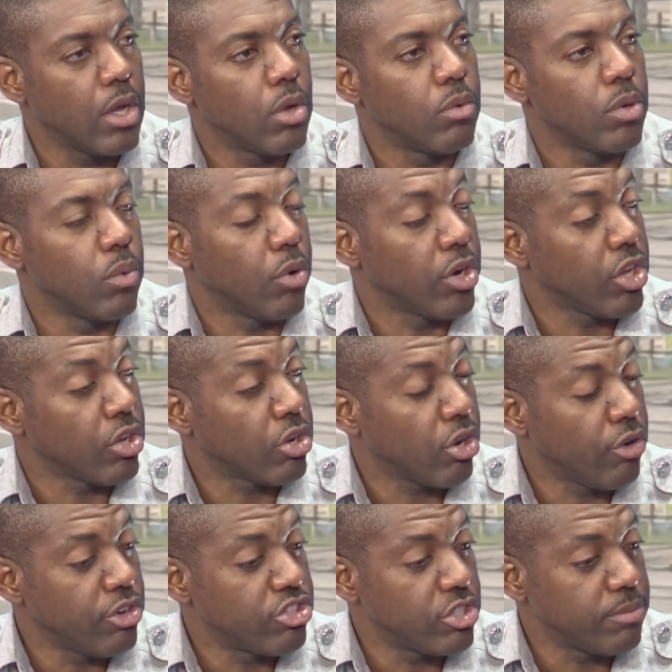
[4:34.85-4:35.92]
We want to
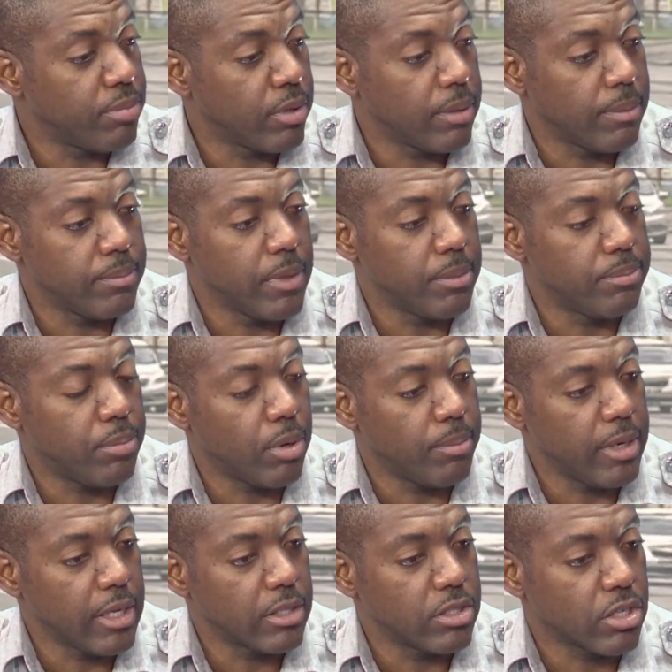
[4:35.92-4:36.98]
encourage the
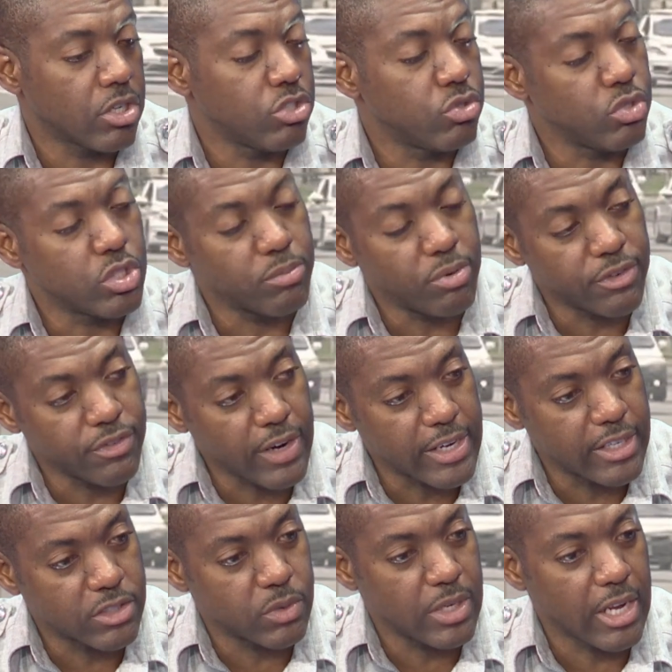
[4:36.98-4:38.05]
public to continue to provide
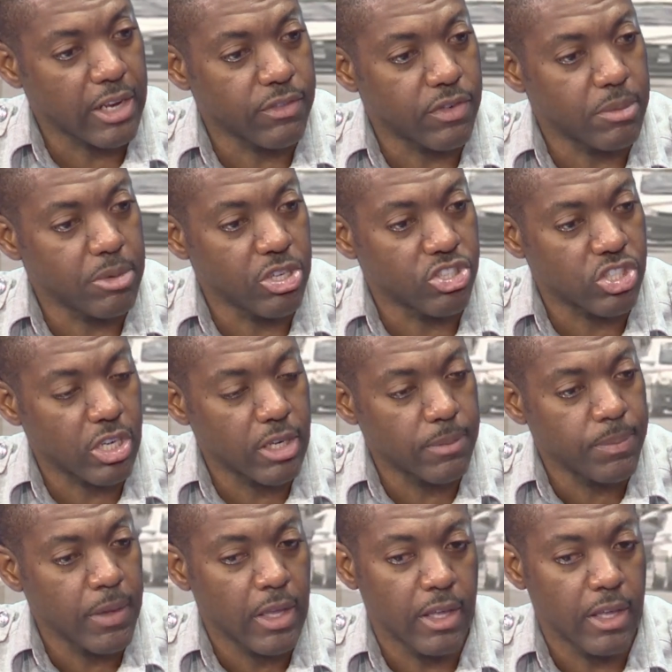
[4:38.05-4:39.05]
us with that information.